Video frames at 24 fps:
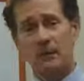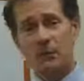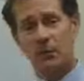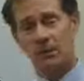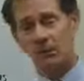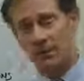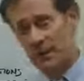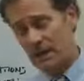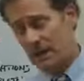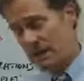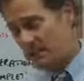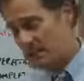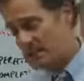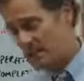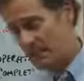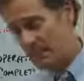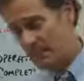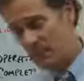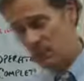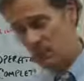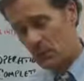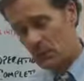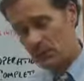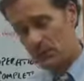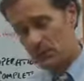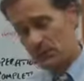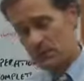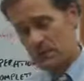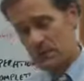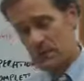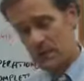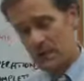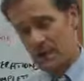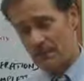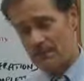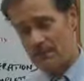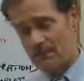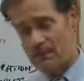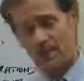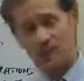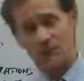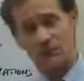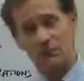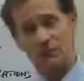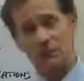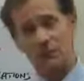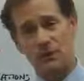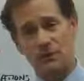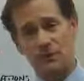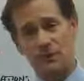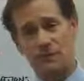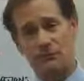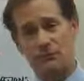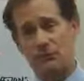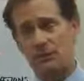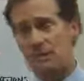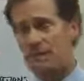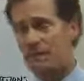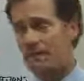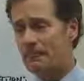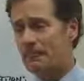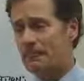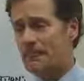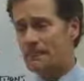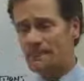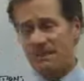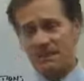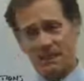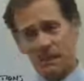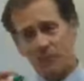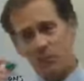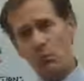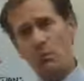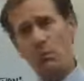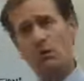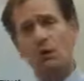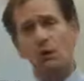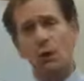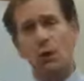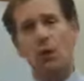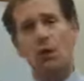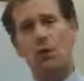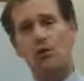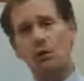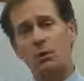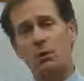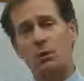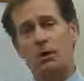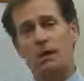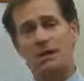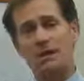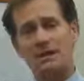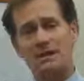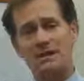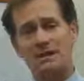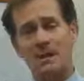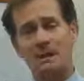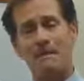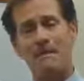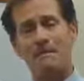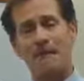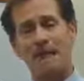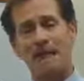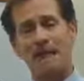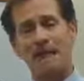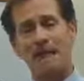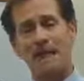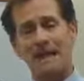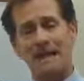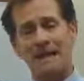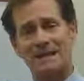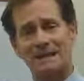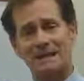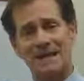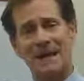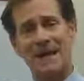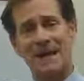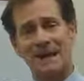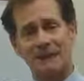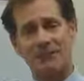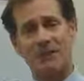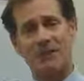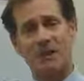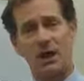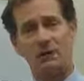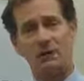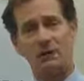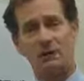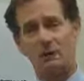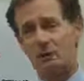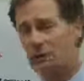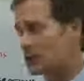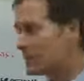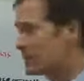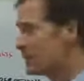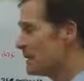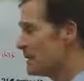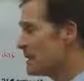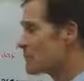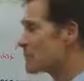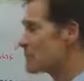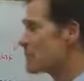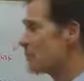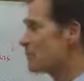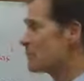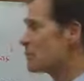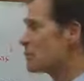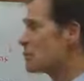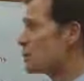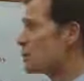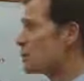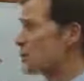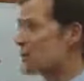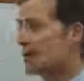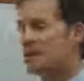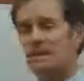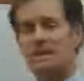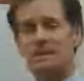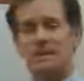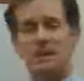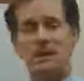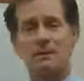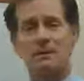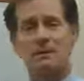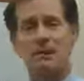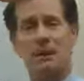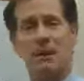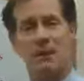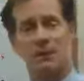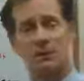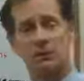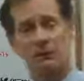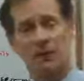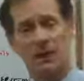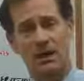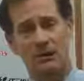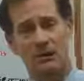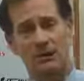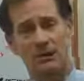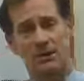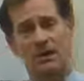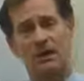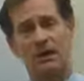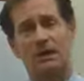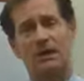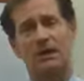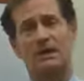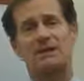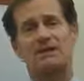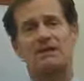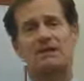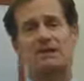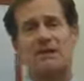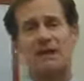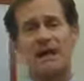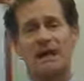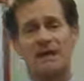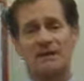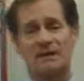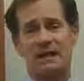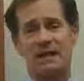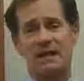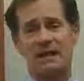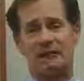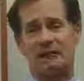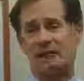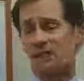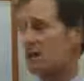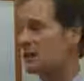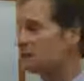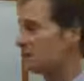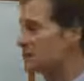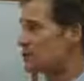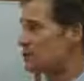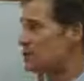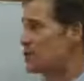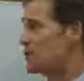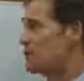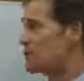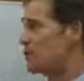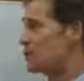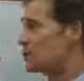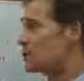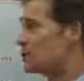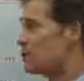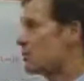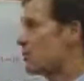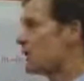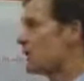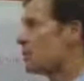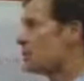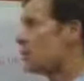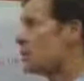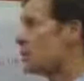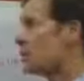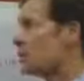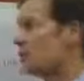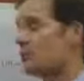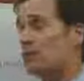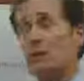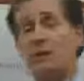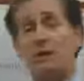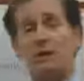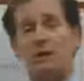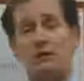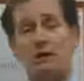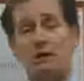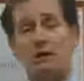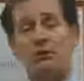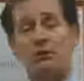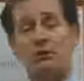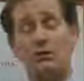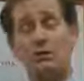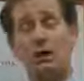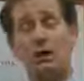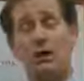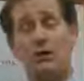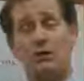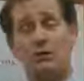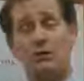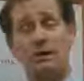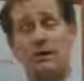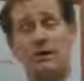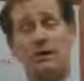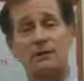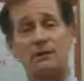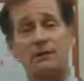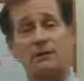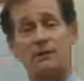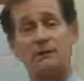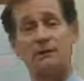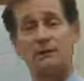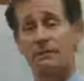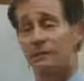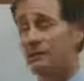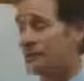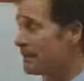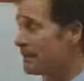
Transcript: One thing I'll say about workers' compensation, very simply, somewhere along the way, somebody has to have coverage. So if you are a subcontractor that elects not to have coverage, but you then work for a general contractor,